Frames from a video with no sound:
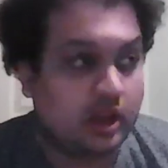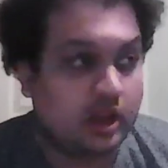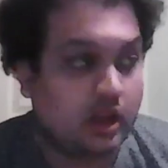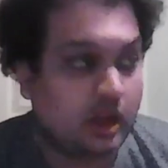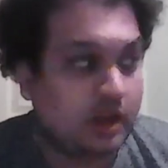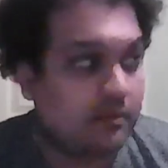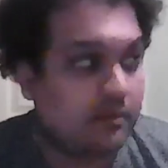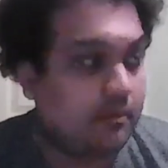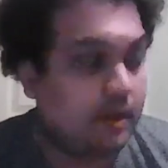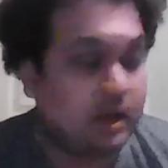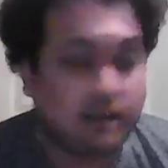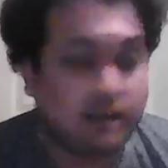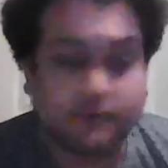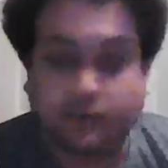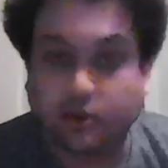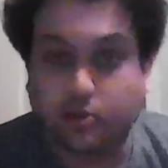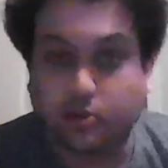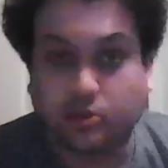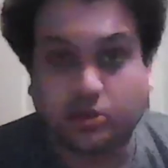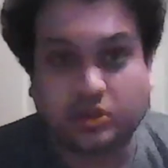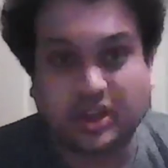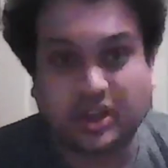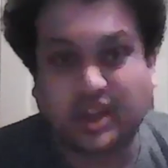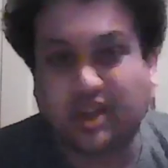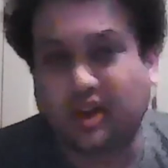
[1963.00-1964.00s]
And many
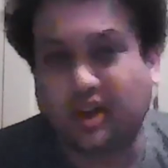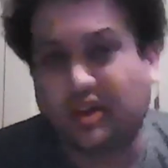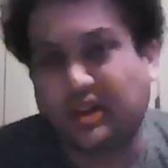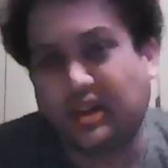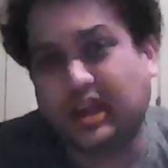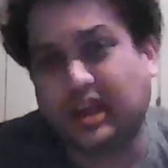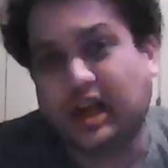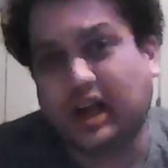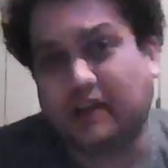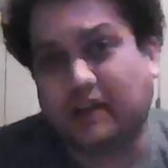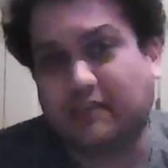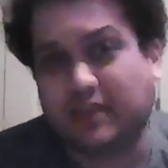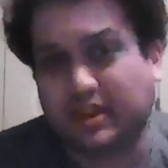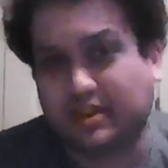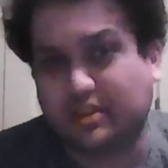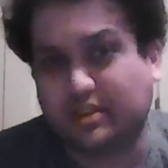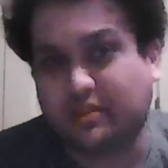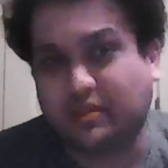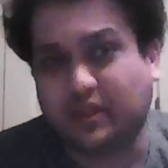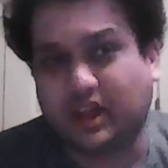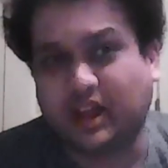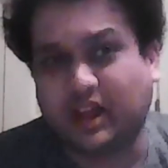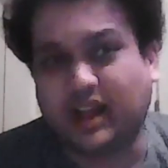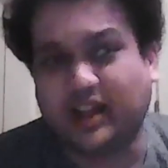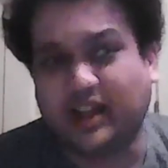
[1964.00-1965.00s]
folks will say, oh, the
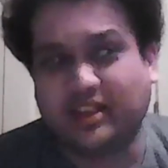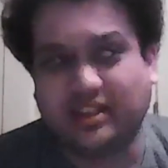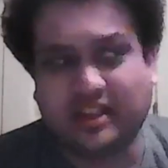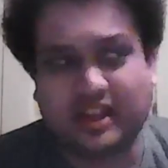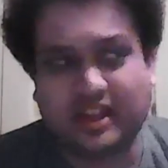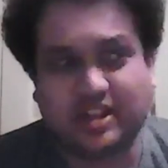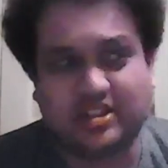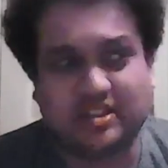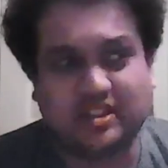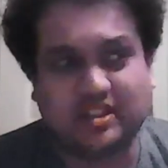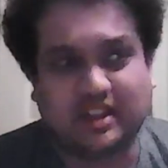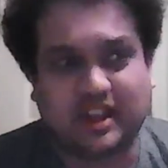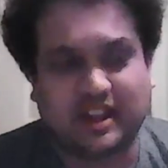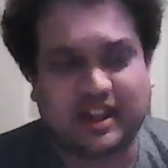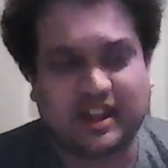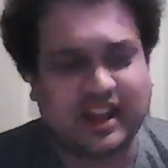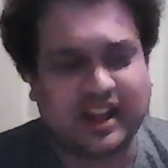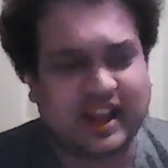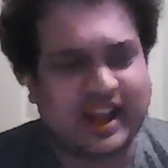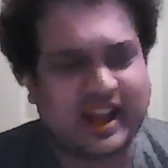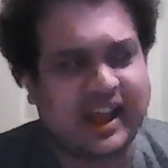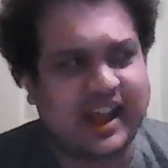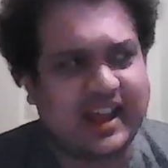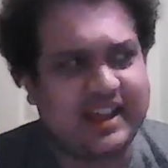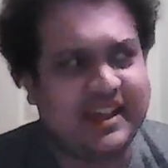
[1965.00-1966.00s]
offensive line, this and
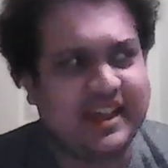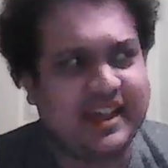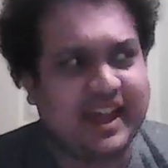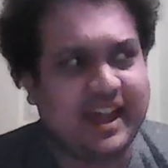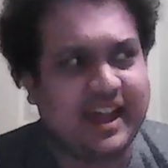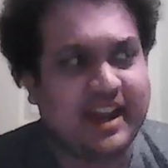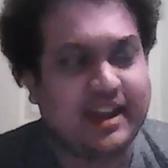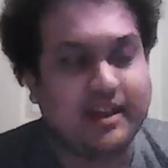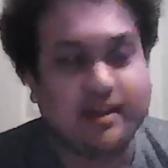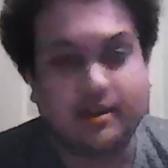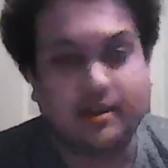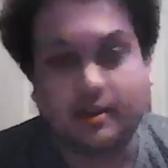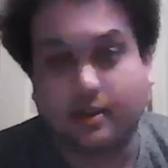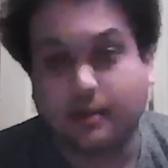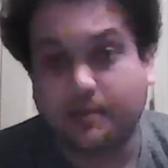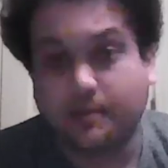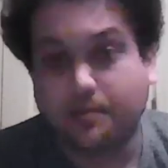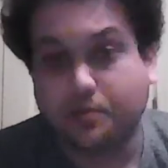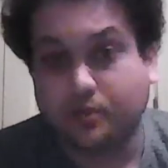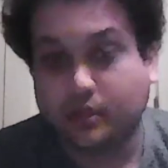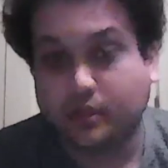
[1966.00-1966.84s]
that. I get it.